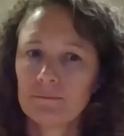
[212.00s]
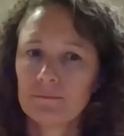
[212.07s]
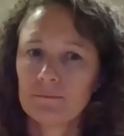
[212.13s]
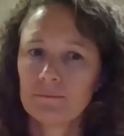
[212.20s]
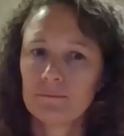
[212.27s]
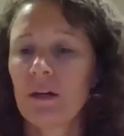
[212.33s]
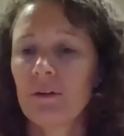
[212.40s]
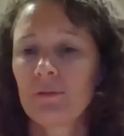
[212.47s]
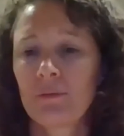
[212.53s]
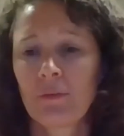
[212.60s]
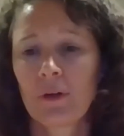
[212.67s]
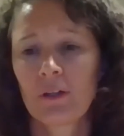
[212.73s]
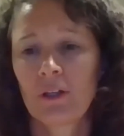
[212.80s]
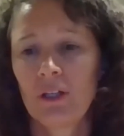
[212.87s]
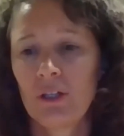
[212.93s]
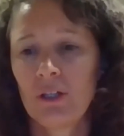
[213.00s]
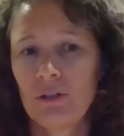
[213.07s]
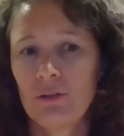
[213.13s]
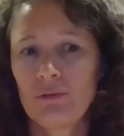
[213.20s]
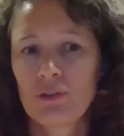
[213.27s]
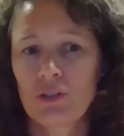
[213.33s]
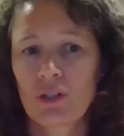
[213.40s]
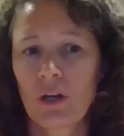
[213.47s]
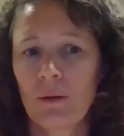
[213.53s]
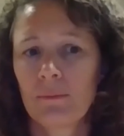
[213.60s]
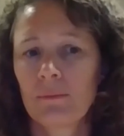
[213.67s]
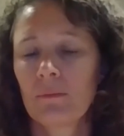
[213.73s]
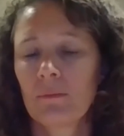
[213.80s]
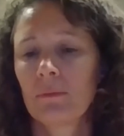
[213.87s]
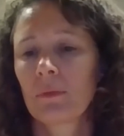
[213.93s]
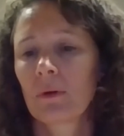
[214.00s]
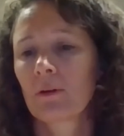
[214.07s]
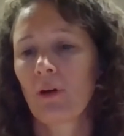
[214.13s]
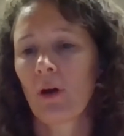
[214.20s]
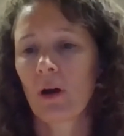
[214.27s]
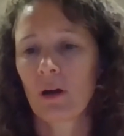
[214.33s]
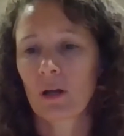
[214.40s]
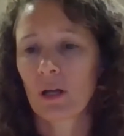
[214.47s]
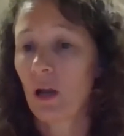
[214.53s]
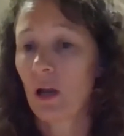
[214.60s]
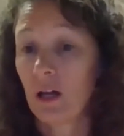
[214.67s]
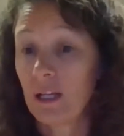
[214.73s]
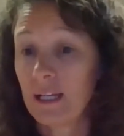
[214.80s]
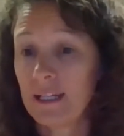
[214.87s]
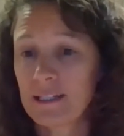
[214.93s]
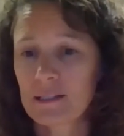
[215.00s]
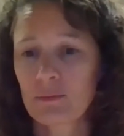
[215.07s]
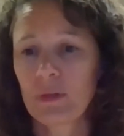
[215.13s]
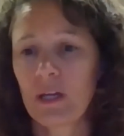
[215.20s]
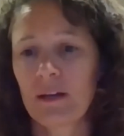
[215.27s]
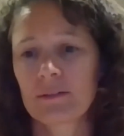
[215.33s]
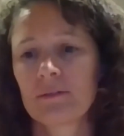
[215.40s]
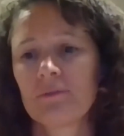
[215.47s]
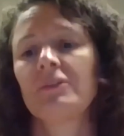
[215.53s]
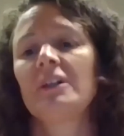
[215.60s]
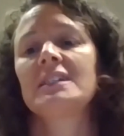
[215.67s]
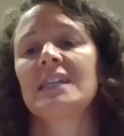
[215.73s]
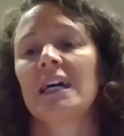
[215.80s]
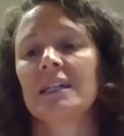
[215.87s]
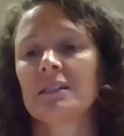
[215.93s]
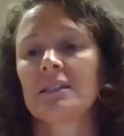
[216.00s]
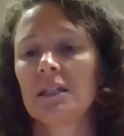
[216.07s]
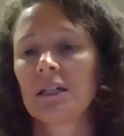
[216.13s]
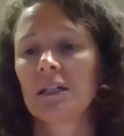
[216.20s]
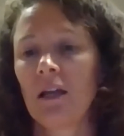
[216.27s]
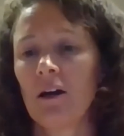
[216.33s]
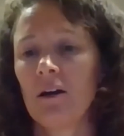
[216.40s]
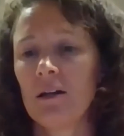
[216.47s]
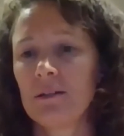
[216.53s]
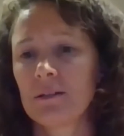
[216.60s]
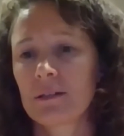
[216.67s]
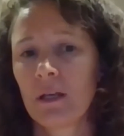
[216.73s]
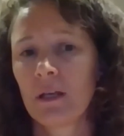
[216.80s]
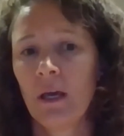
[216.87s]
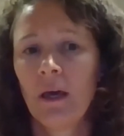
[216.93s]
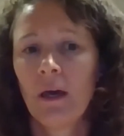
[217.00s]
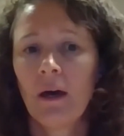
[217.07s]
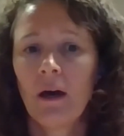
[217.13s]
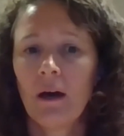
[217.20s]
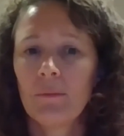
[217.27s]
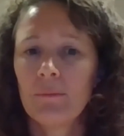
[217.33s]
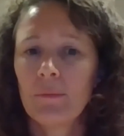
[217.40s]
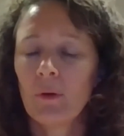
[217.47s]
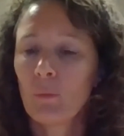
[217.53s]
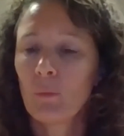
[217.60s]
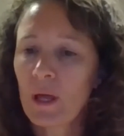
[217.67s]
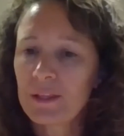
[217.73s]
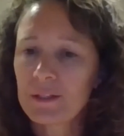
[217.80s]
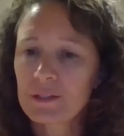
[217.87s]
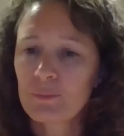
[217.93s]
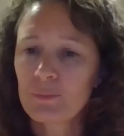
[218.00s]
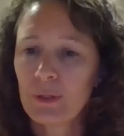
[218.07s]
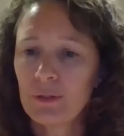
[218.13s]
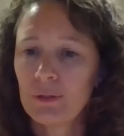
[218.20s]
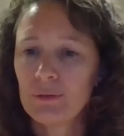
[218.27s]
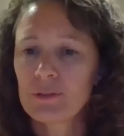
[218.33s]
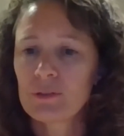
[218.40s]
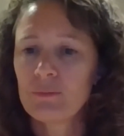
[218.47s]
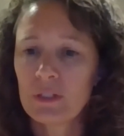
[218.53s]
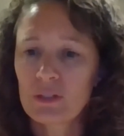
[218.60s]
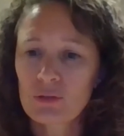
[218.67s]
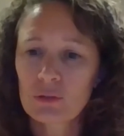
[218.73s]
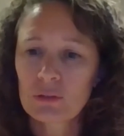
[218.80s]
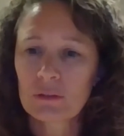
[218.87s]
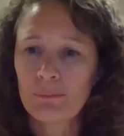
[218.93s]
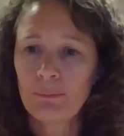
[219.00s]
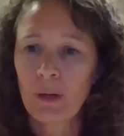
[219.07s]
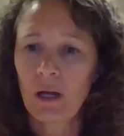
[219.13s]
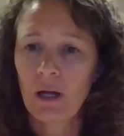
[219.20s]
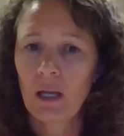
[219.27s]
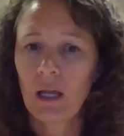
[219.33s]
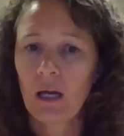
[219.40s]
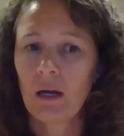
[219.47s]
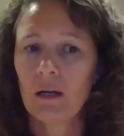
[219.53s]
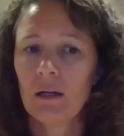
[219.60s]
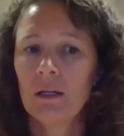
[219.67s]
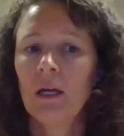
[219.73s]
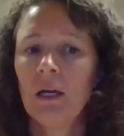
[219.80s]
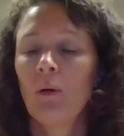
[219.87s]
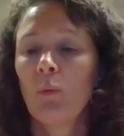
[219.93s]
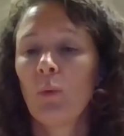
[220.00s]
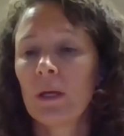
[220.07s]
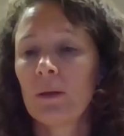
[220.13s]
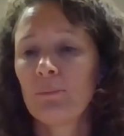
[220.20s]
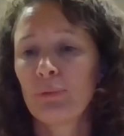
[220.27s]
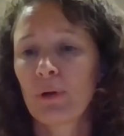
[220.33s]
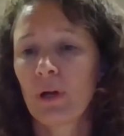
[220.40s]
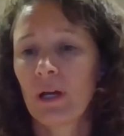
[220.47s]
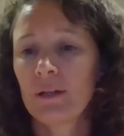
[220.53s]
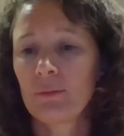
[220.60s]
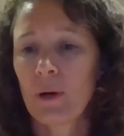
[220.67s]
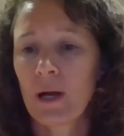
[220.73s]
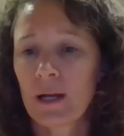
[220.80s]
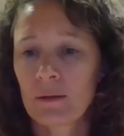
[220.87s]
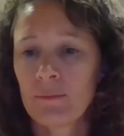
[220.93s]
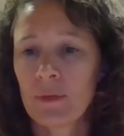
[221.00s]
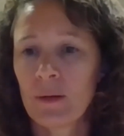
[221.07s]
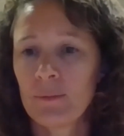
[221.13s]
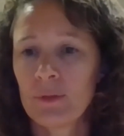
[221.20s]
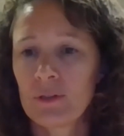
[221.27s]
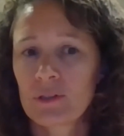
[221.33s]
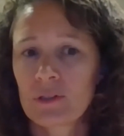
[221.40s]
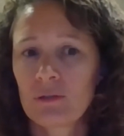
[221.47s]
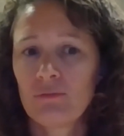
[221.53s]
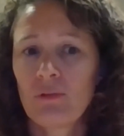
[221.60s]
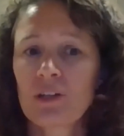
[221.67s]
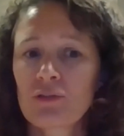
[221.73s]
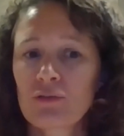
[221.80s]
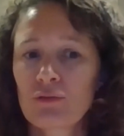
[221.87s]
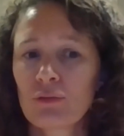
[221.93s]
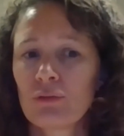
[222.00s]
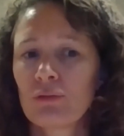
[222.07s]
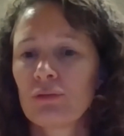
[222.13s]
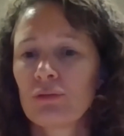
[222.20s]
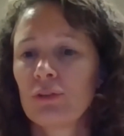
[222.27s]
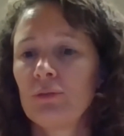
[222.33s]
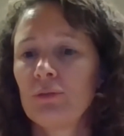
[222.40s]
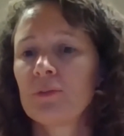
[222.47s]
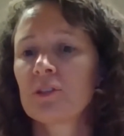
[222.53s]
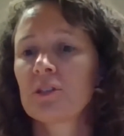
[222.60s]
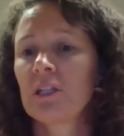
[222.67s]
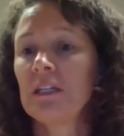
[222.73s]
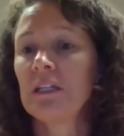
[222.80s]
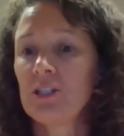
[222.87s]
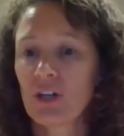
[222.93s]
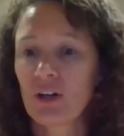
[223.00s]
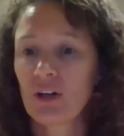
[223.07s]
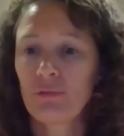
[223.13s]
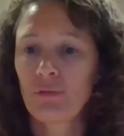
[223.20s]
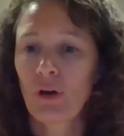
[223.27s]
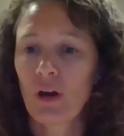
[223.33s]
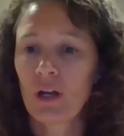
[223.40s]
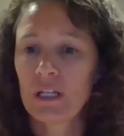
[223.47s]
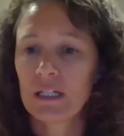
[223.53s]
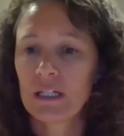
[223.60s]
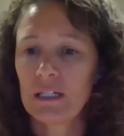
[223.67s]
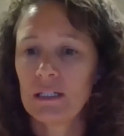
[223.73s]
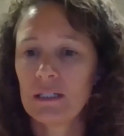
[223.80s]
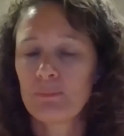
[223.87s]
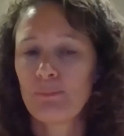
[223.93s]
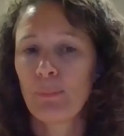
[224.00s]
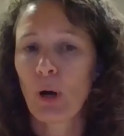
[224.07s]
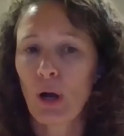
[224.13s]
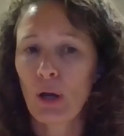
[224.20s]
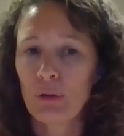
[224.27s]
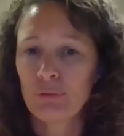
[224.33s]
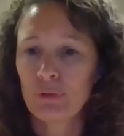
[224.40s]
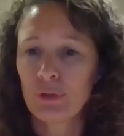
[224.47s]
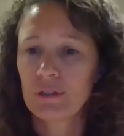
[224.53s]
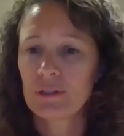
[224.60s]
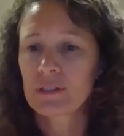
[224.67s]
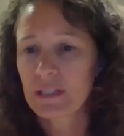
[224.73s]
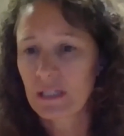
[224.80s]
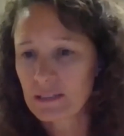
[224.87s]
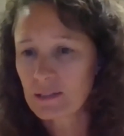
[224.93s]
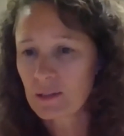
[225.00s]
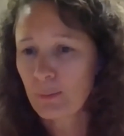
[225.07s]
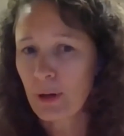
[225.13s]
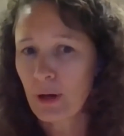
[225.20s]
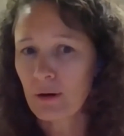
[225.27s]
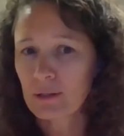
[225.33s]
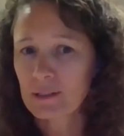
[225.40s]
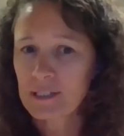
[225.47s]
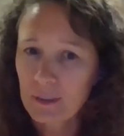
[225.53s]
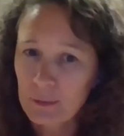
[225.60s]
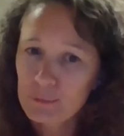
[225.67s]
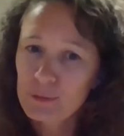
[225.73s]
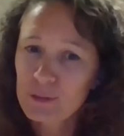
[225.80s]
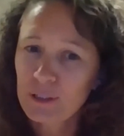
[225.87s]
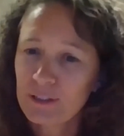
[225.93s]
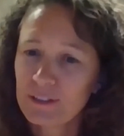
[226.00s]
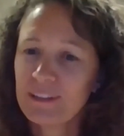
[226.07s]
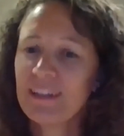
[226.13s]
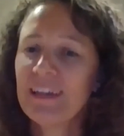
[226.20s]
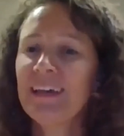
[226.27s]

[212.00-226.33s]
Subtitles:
We have a huge client list. We have some fantastic clients: Wetherspoons, Mitchells and Butler, Whitbread, Wagamama's, the Restaurant Group, TGI Fridays, Byron, Centre Parks, Hilton,